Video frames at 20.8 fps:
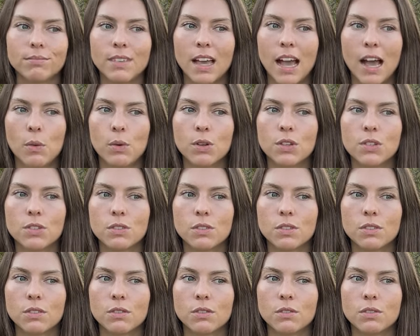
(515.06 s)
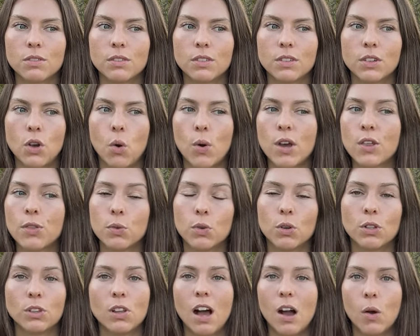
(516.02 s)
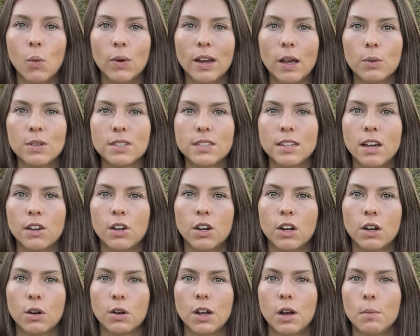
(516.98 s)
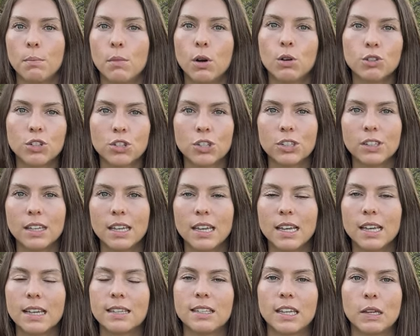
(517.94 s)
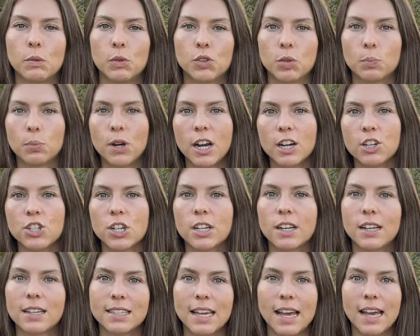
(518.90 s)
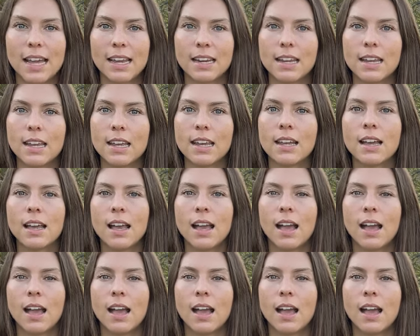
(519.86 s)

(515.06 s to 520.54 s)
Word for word: I was going through a lot when I was younger emotionally, dealing with depression, anxiety.